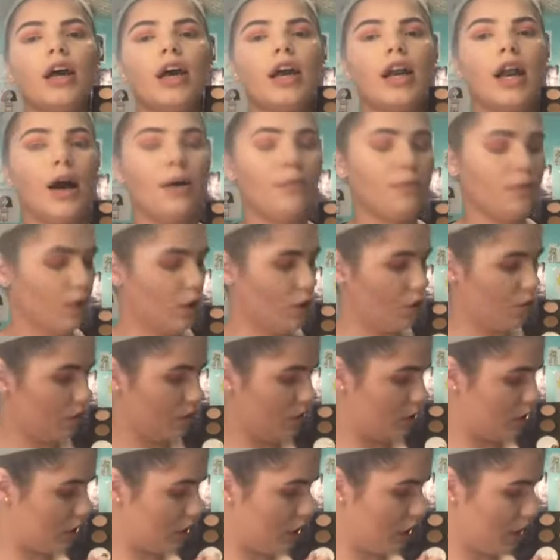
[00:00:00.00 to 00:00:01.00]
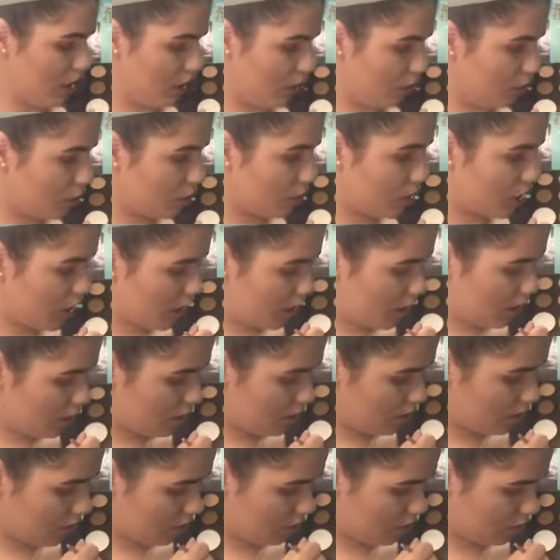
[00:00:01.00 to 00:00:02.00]
And I'm gonna go into the yellow shade.
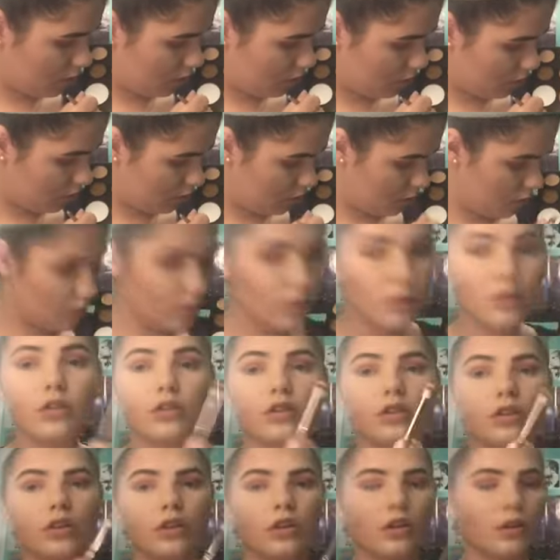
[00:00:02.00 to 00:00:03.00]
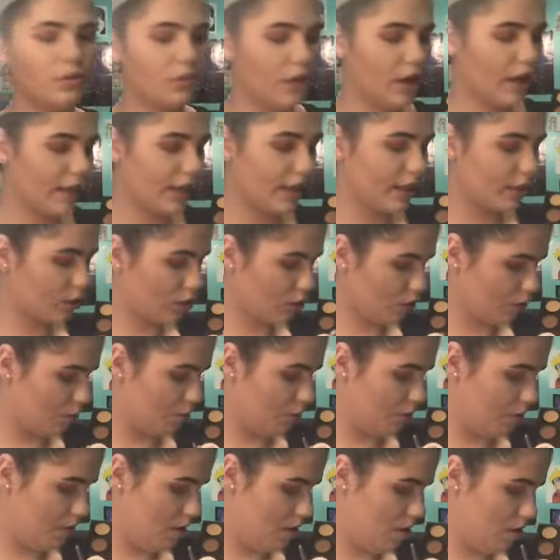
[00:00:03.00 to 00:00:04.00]
I think it's
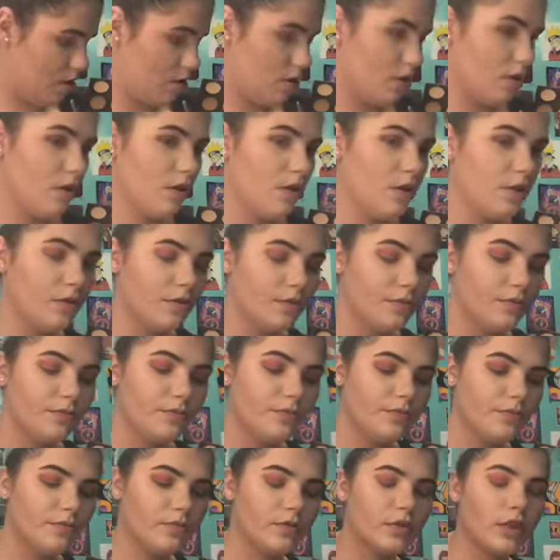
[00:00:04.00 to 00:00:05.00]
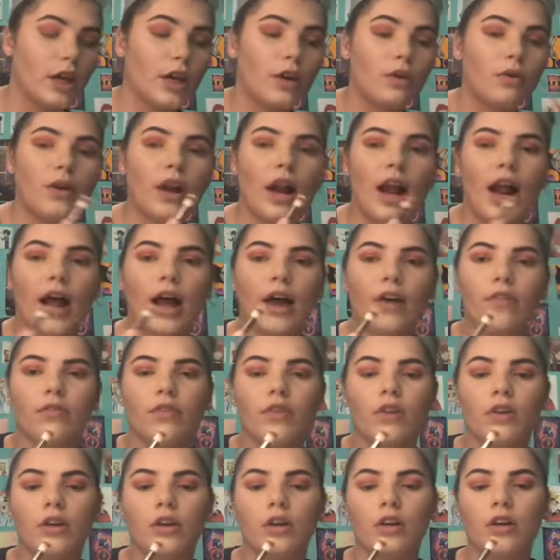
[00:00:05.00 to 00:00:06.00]
called B. I don't have
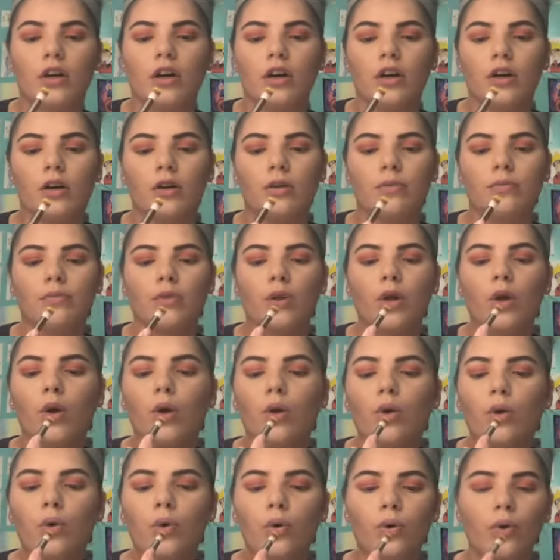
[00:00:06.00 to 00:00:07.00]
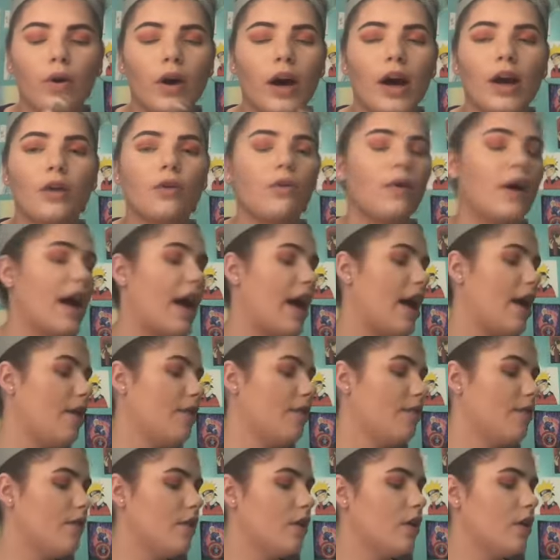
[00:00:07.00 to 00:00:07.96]
the, um, I don't have